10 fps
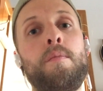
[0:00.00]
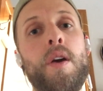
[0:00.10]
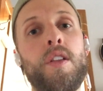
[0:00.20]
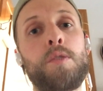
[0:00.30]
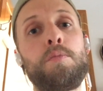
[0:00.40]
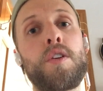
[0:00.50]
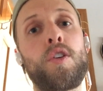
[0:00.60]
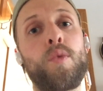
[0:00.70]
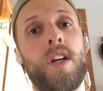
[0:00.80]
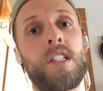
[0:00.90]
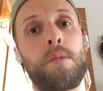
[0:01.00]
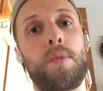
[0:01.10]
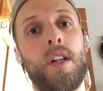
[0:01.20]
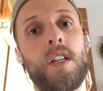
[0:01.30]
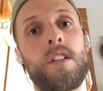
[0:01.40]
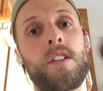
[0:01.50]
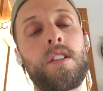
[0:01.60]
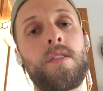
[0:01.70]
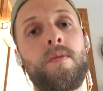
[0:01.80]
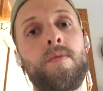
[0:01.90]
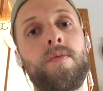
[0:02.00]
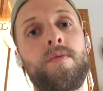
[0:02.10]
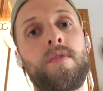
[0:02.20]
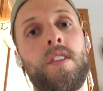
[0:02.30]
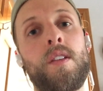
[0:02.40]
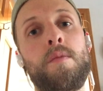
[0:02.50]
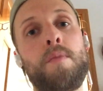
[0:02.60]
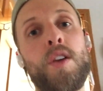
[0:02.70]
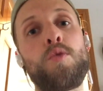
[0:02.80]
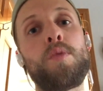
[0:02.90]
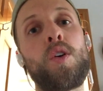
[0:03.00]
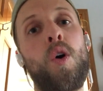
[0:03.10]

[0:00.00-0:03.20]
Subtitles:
May this be your resting place. May you be